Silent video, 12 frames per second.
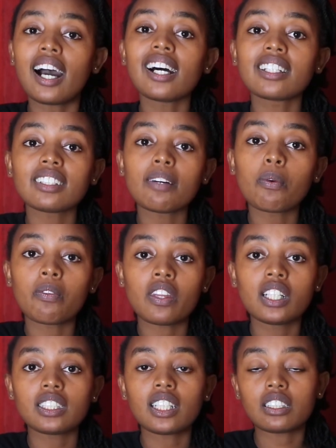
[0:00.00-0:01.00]
are some of the
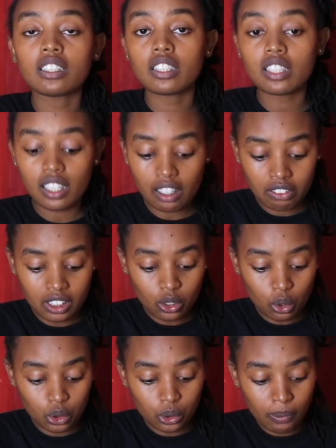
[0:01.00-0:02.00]
things that really affect
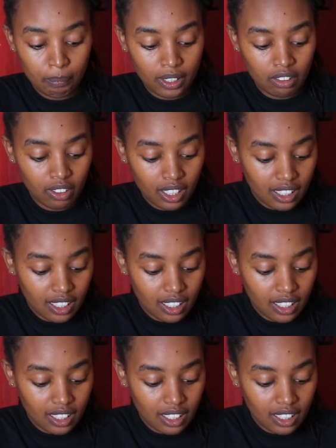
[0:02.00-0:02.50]
consumer behavior.